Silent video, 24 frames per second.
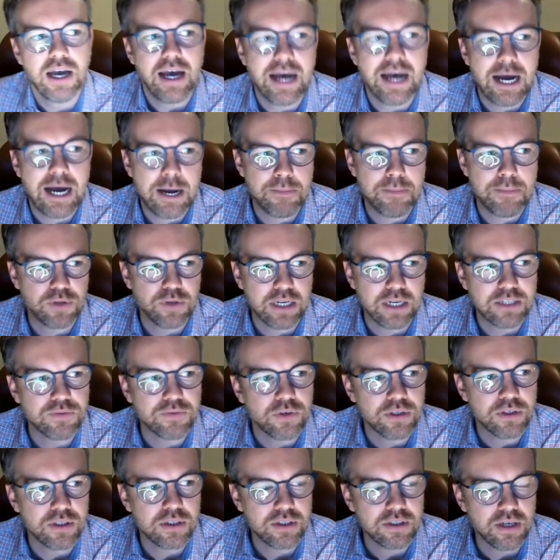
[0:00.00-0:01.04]
Um, so that
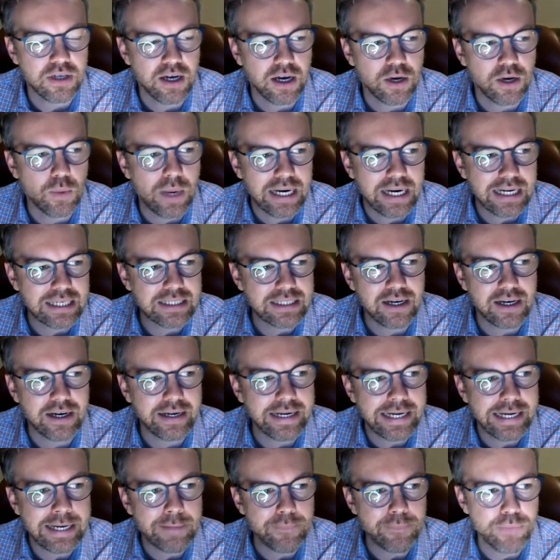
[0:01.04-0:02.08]
was uh, quite
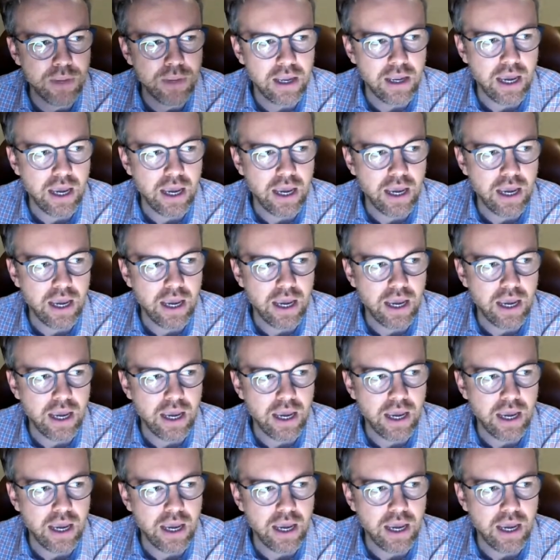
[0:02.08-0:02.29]
exciting.